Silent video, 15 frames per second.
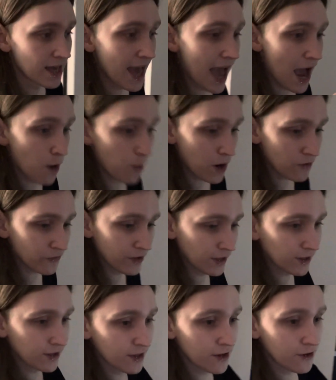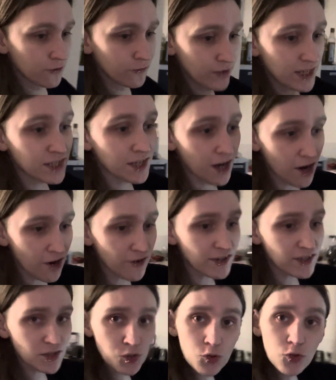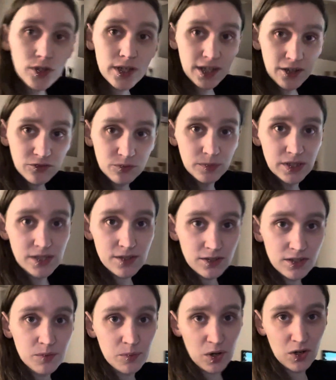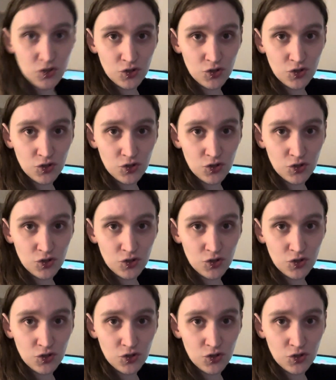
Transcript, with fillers: However, this current Tory government under Boris